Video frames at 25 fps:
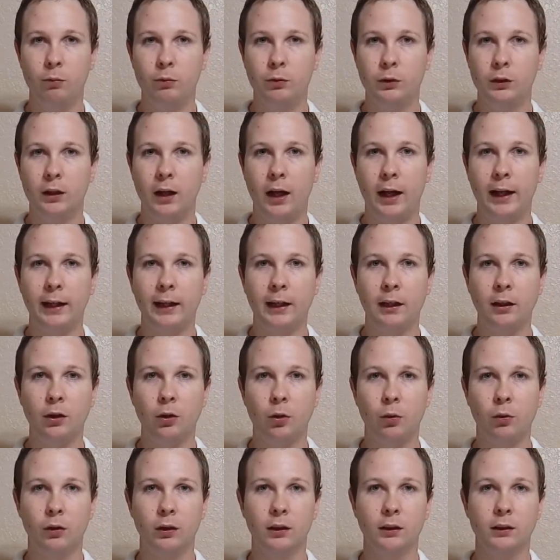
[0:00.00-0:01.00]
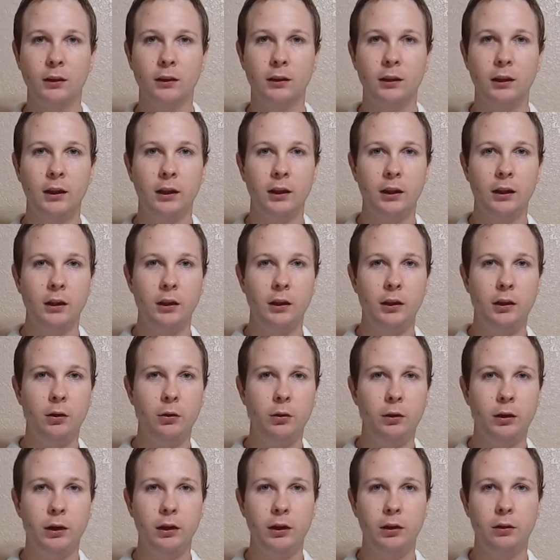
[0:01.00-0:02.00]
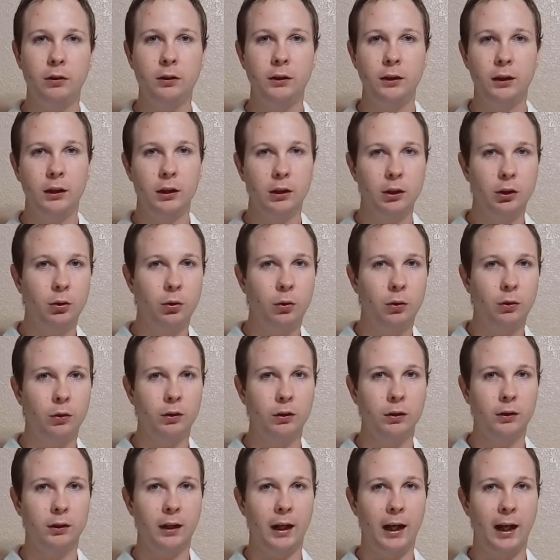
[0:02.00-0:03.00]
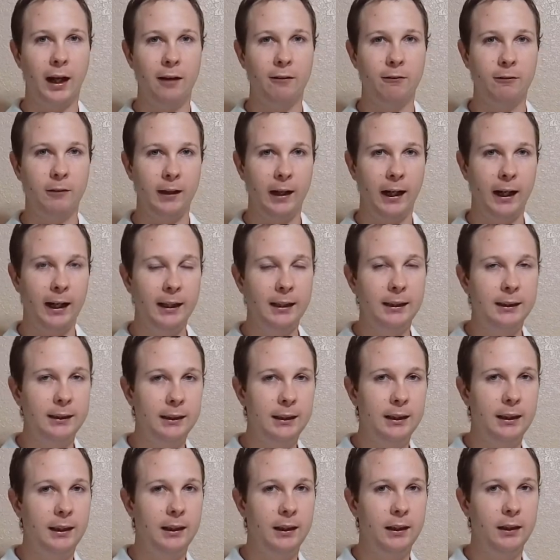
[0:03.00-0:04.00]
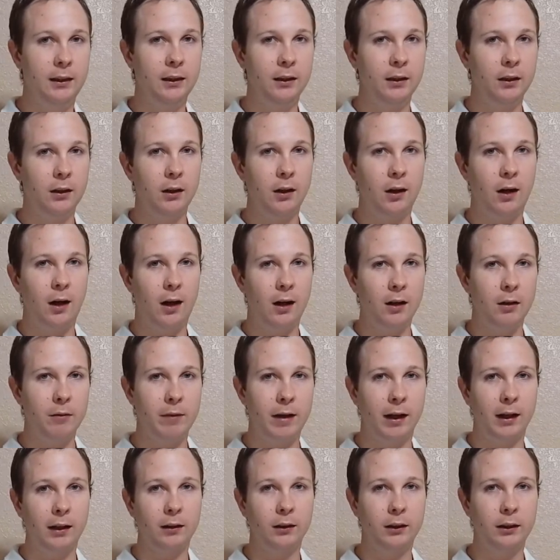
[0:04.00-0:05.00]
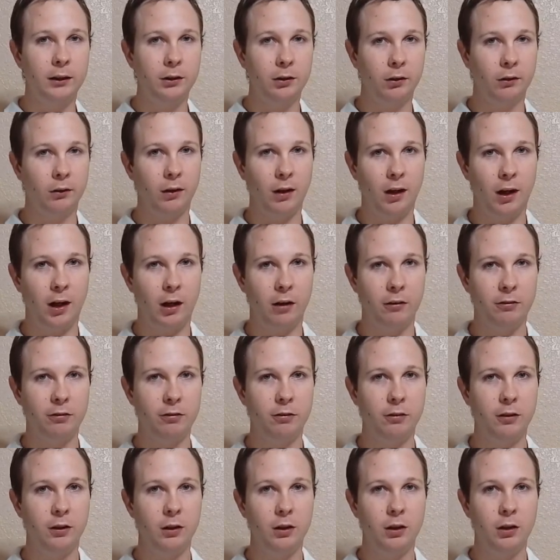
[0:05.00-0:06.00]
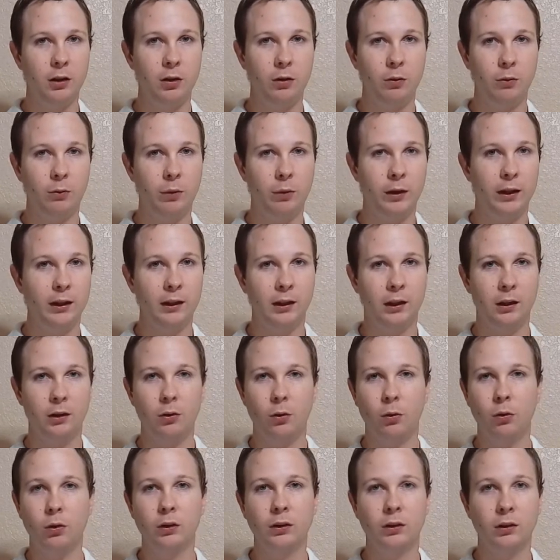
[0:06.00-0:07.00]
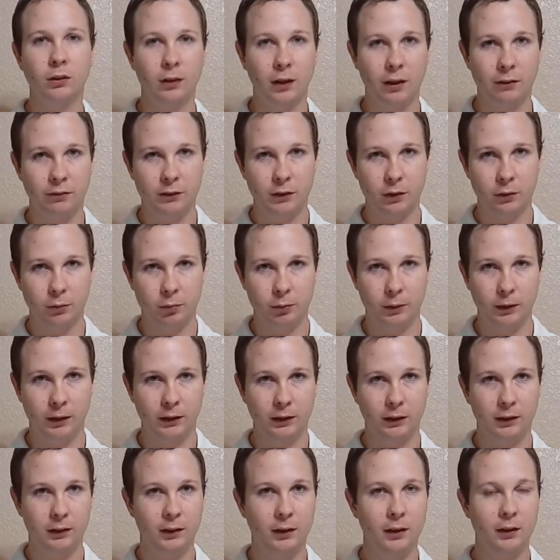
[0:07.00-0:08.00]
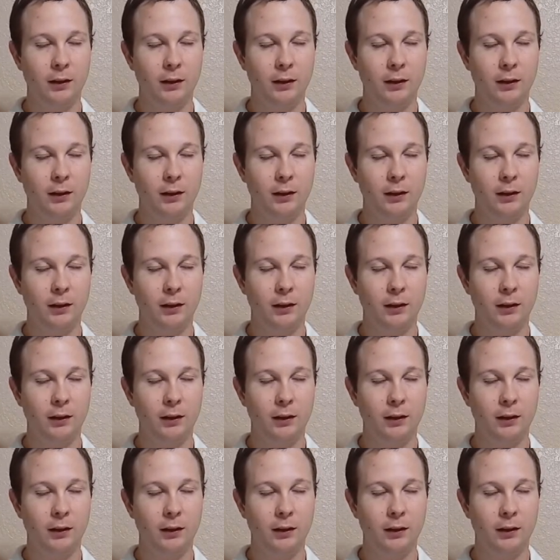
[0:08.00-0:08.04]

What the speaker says: sliding doors, you can use the controller to have the AC automatically turn off when the doors are left open,